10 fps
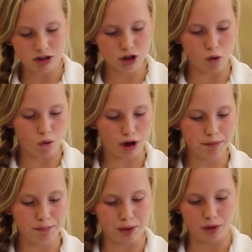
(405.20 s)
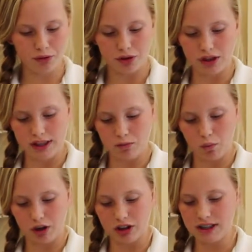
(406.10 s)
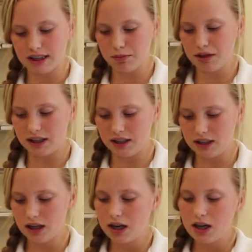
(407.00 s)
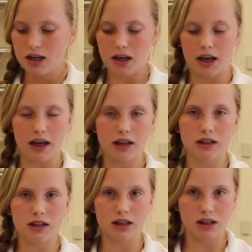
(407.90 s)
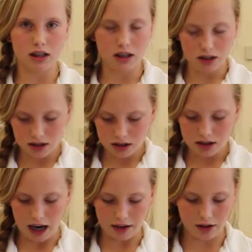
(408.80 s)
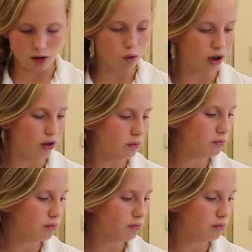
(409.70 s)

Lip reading: scored both where the seam is and the side of the coil.